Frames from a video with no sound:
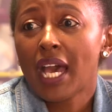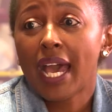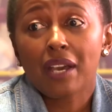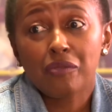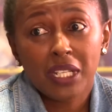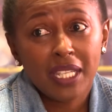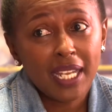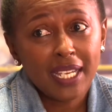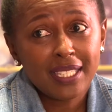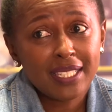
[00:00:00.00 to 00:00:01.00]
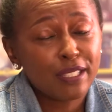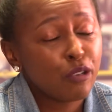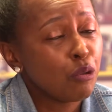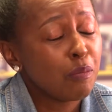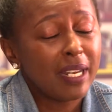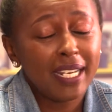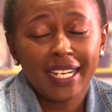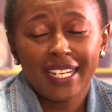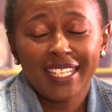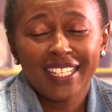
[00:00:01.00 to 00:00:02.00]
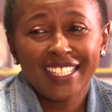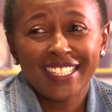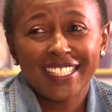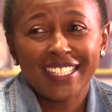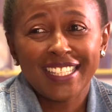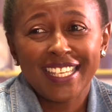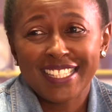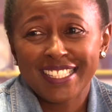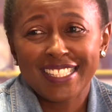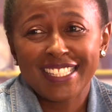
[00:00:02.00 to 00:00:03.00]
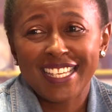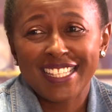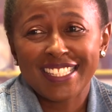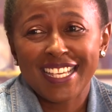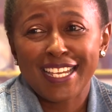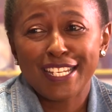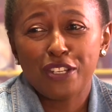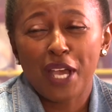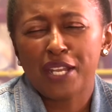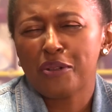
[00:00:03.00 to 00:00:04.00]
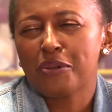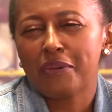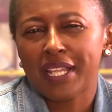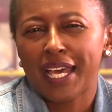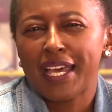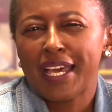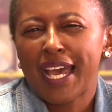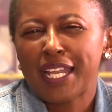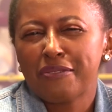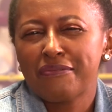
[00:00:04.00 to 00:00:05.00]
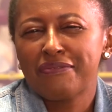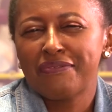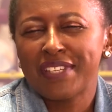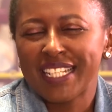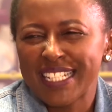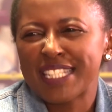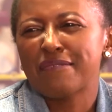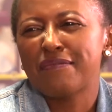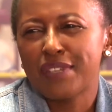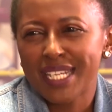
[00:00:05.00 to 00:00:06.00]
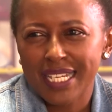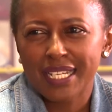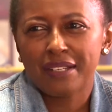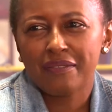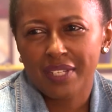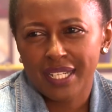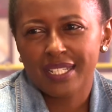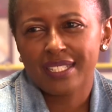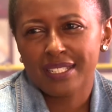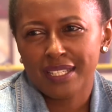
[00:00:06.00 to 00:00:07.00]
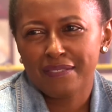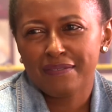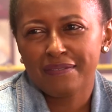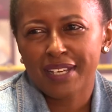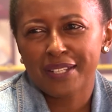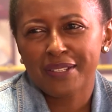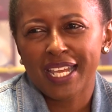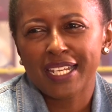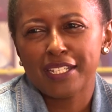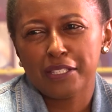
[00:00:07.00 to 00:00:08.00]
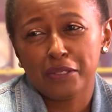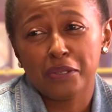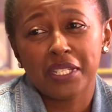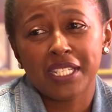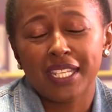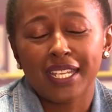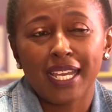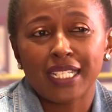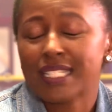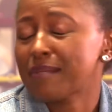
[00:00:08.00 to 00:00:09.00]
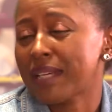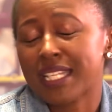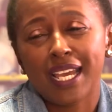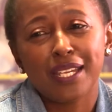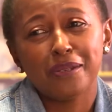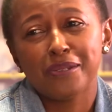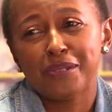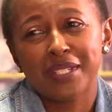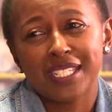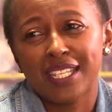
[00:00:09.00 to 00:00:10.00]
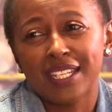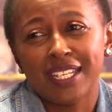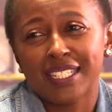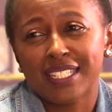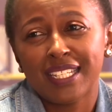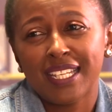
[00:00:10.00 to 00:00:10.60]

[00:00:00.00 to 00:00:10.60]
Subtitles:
I avoid the night completely. Yes, yes. I don't know whether, I don't feel it's very, very safe. I know there are ladies who do it in the night, but I don't do it in the night.